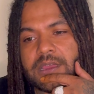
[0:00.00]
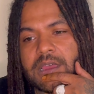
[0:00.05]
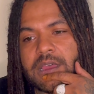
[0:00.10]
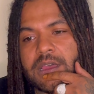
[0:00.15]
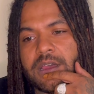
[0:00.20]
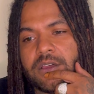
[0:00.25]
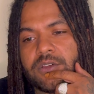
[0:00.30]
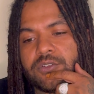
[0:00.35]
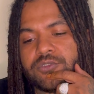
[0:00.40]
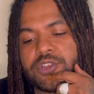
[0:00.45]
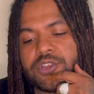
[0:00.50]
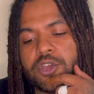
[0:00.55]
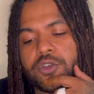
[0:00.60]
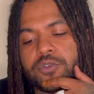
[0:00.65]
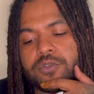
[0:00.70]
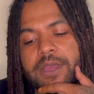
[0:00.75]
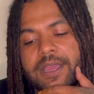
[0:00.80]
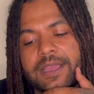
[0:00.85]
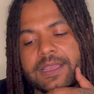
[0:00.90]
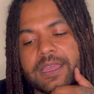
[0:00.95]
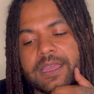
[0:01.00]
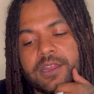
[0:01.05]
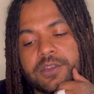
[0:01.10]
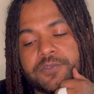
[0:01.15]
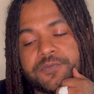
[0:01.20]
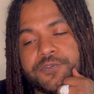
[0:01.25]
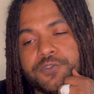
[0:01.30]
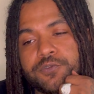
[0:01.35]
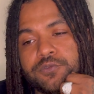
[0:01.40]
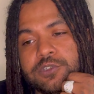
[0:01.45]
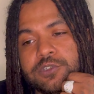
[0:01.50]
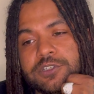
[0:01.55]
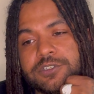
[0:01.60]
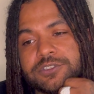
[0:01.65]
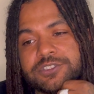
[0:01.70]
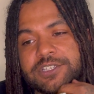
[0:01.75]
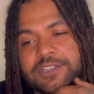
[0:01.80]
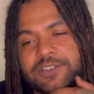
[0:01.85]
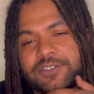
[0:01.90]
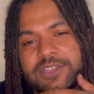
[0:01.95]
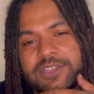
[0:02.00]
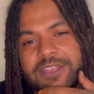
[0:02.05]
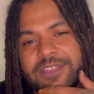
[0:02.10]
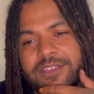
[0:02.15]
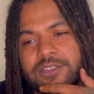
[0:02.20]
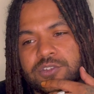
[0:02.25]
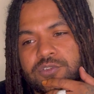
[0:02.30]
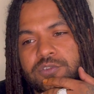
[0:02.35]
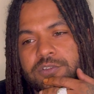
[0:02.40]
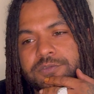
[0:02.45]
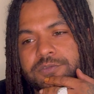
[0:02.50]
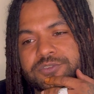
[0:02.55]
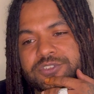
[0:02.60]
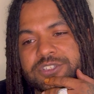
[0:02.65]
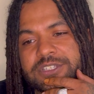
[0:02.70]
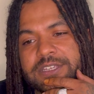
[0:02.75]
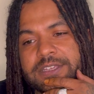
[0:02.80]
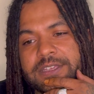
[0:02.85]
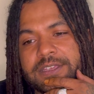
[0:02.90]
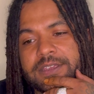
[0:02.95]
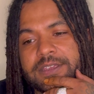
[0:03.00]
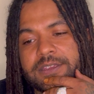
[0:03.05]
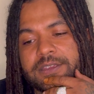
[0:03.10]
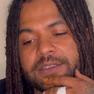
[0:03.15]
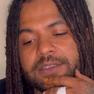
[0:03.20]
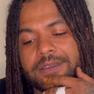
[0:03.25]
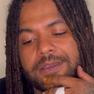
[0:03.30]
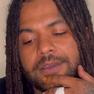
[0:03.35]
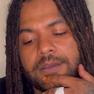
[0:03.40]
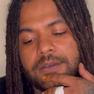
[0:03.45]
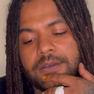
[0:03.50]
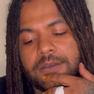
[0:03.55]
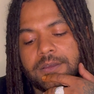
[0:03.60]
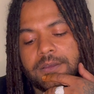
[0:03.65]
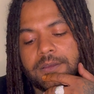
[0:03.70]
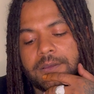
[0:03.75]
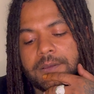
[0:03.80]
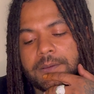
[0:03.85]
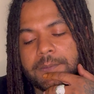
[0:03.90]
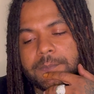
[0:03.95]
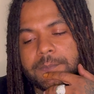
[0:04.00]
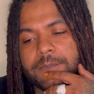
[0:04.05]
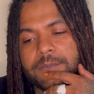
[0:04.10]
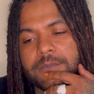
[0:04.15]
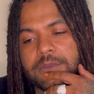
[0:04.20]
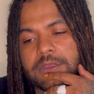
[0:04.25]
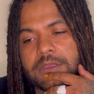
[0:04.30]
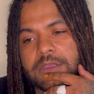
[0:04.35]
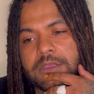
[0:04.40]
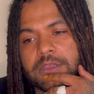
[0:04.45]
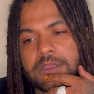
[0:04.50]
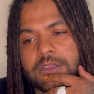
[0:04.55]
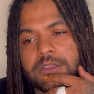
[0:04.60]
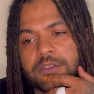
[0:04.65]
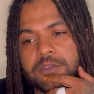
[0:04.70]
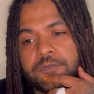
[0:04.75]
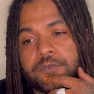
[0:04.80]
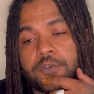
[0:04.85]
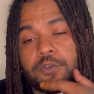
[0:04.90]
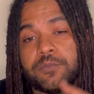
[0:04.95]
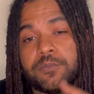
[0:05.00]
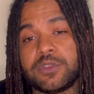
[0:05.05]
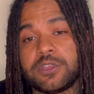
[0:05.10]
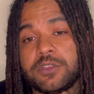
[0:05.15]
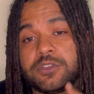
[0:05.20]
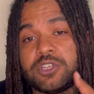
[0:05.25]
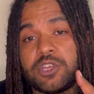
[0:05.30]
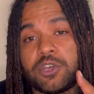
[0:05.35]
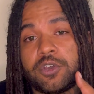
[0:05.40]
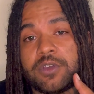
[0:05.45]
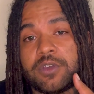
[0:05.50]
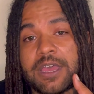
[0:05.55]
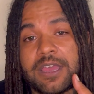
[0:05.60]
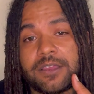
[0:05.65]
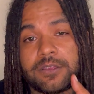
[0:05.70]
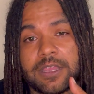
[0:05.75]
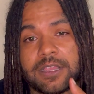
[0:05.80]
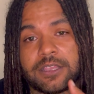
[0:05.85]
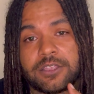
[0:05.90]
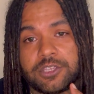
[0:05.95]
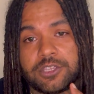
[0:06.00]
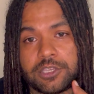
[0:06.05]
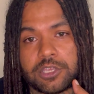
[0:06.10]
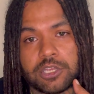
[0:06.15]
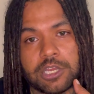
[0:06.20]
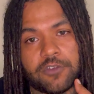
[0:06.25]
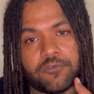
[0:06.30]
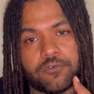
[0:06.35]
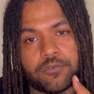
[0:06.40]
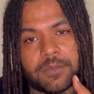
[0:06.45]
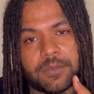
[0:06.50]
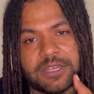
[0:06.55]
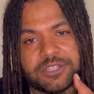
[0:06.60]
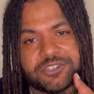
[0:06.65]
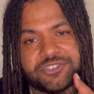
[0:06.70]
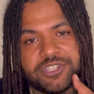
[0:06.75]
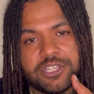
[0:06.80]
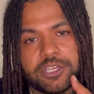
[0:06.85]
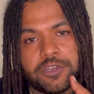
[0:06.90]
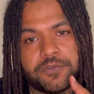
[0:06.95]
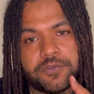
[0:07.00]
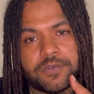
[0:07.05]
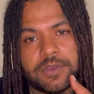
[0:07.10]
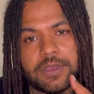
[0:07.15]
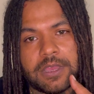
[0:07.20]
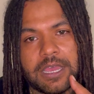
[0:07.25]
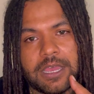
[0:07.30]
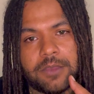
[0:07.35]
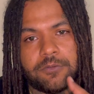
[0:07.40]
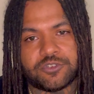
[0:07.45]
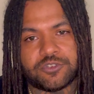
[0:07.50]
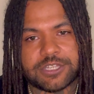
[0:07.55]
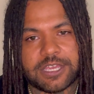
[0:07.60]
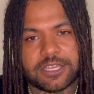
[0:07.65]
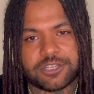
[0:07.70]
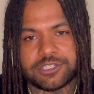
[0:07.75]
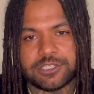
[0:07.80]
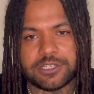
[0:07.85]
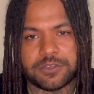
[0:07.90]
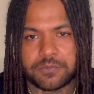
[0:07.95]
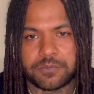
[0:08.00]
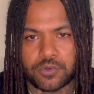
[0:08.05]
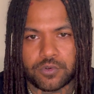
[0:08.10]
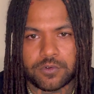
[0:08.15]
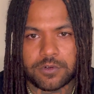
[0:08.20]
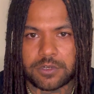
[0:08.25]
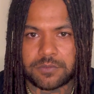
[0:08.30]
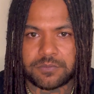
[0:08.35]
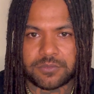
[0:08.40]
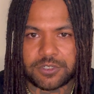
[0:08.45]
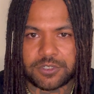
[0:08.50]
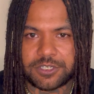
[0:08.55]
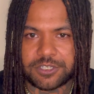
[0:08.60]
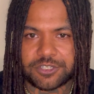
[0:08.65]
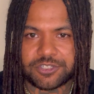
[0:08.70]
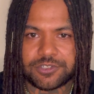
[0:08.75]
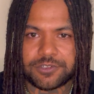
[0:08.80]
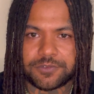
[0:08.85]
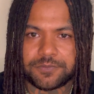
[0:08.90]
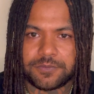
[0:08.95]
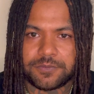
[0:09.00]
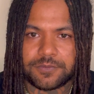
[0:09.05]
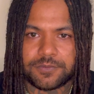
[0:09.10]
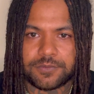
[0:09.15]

I don't know. I got a few looks on that. You know what I'm saying? And um, for me though, I, I kick it off with myself. I was actually born Muslim.